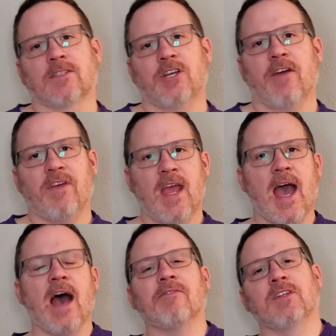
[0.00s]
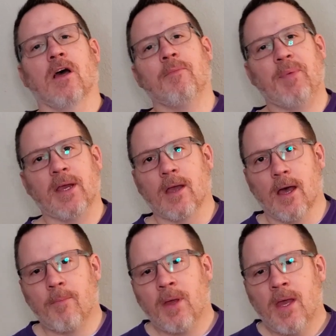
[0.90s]
Chevy half-ton
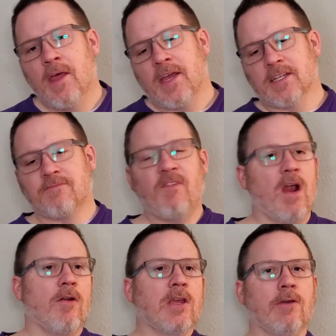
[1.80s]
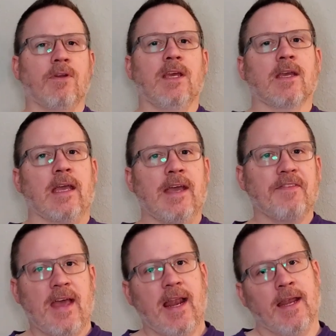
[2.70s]
pickup is very unique
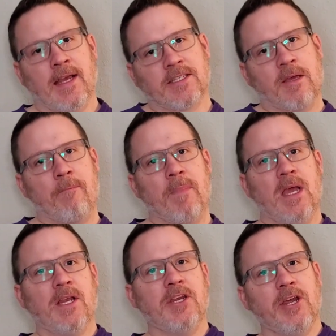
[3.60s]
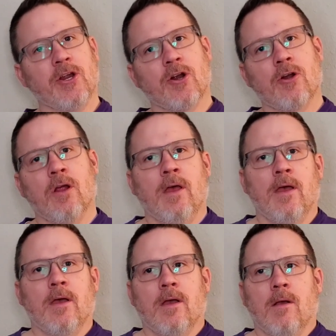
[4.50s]
in that it's a mid-year
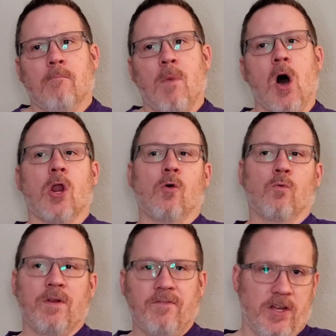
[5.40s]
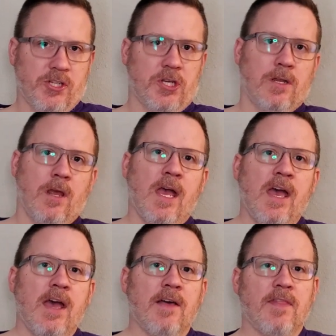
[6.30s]
model revision.
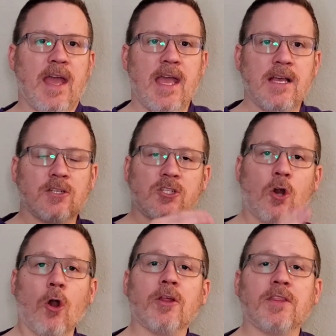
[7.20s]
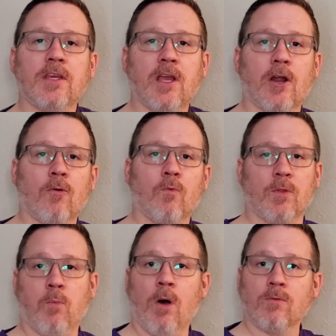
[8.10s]
They started the year
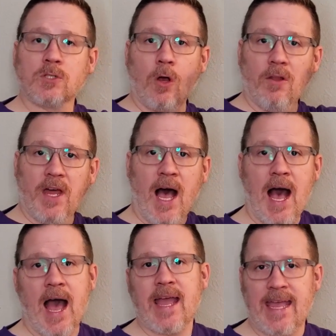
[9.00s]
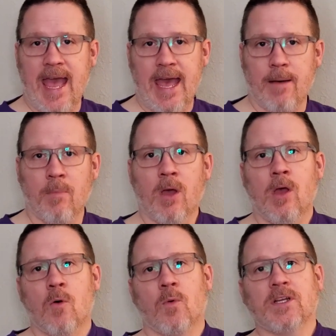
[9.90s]
with what was called a high cab,
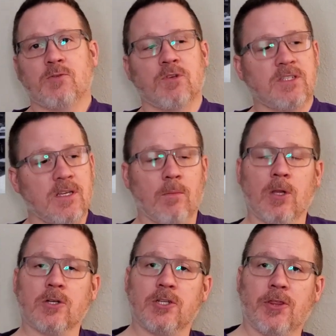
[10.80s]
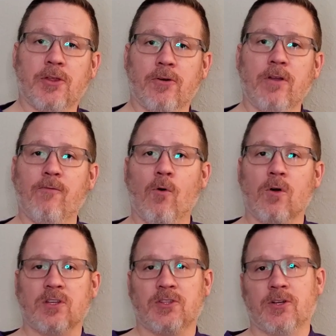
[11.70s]
which was similar to
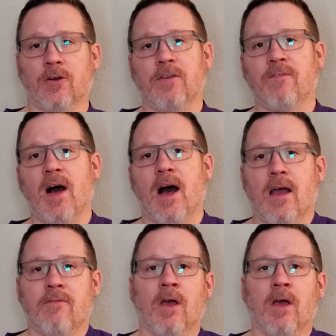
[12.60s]
34 and 35.